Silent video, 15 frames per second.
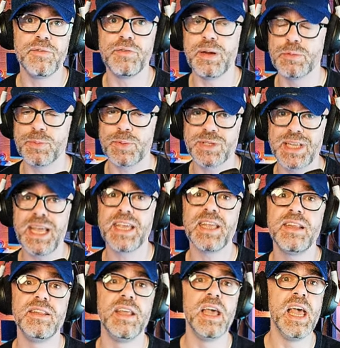frames per
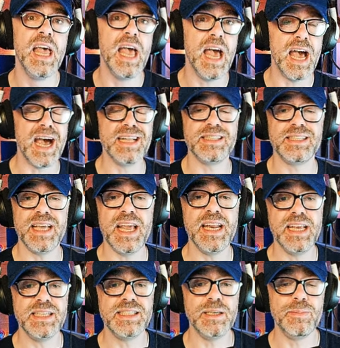second at
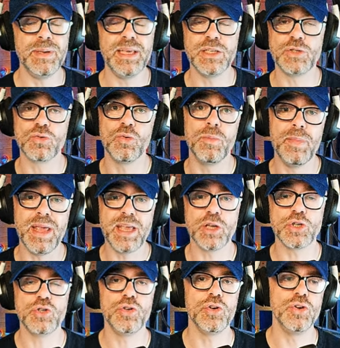1080p, so
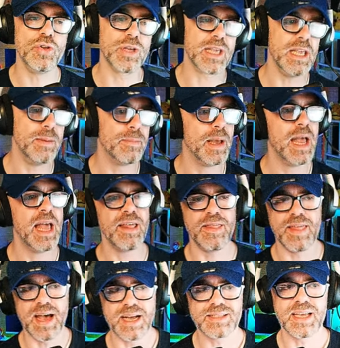make sure you keep
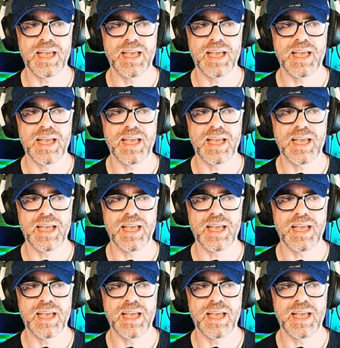that